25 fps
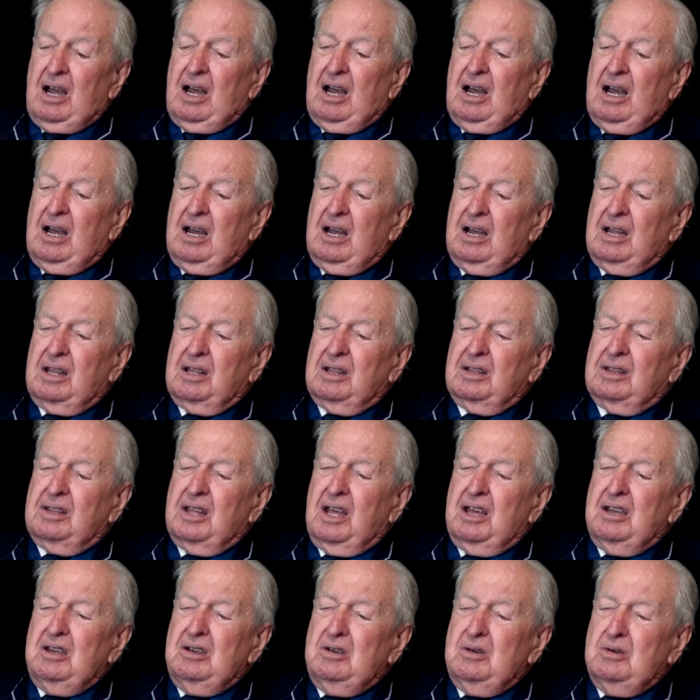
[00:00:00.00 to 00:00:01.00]

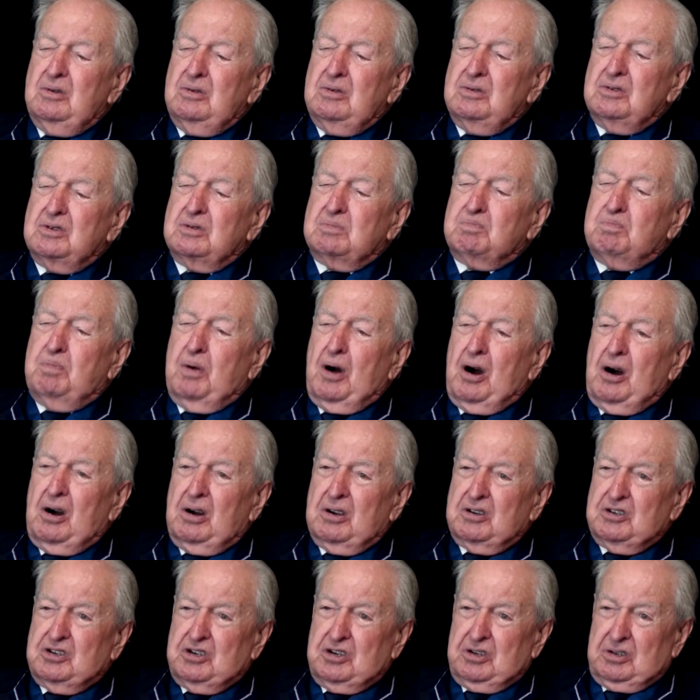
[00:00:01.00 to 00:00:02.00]
they used
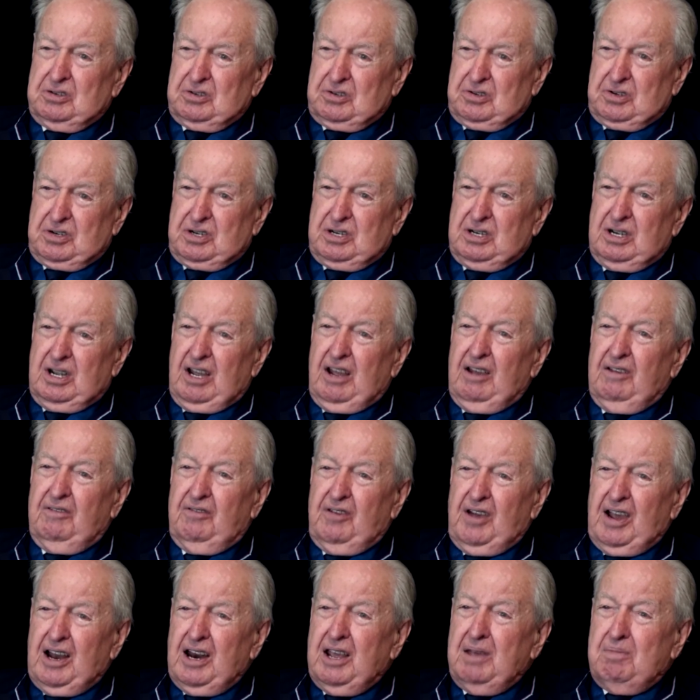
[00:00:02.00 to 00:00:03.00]
barges,
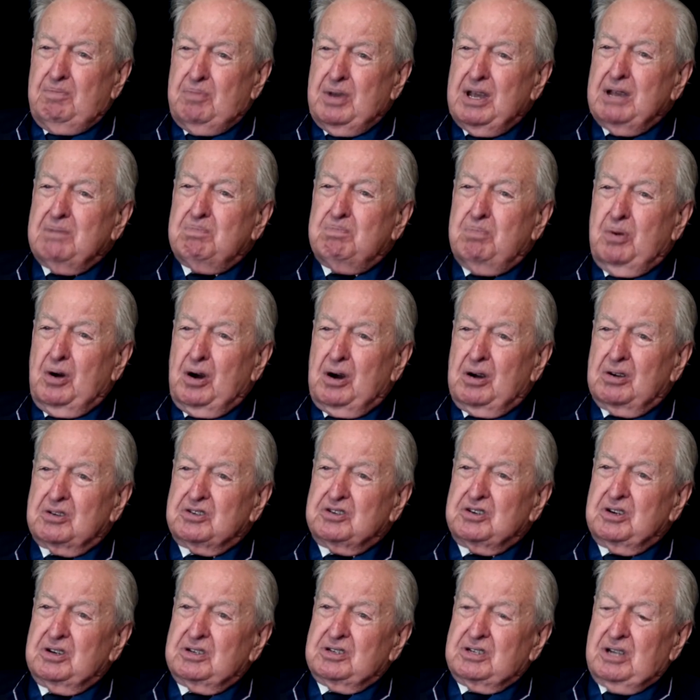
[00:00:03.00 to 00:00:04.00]
fairly big
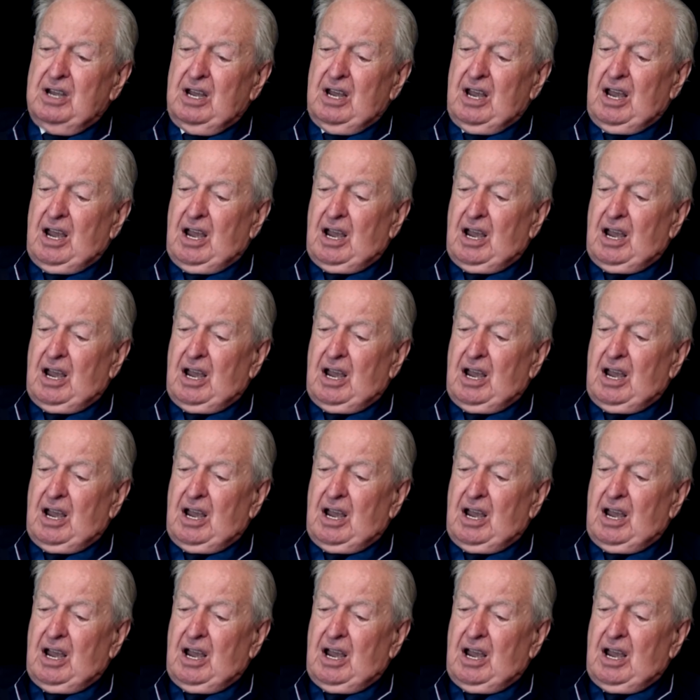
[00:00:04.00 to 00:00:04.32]
barges,